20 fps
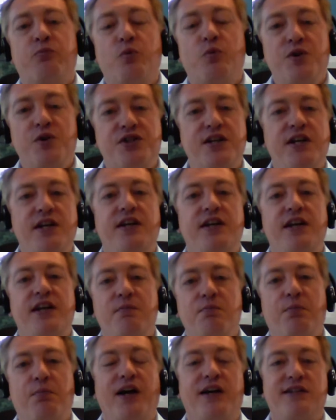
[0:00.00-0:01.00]
We see the
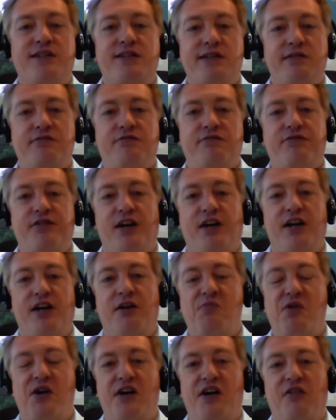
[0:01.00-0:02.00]
impact of
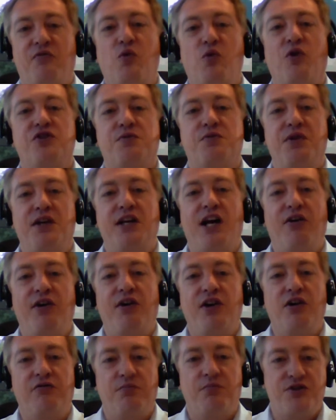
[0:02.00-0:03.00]
what's been
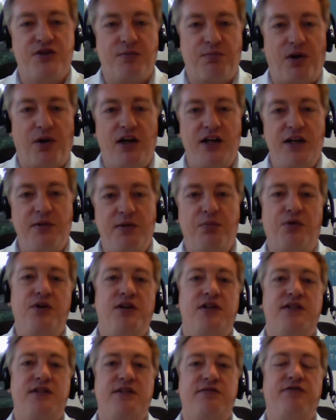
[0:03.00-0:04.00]
going on from a supply
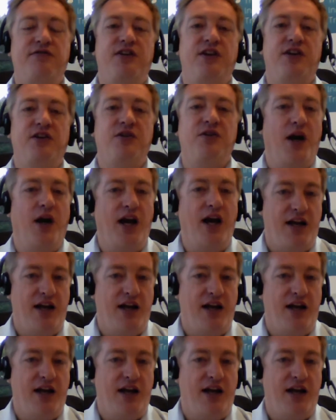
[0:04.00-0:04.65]
point of view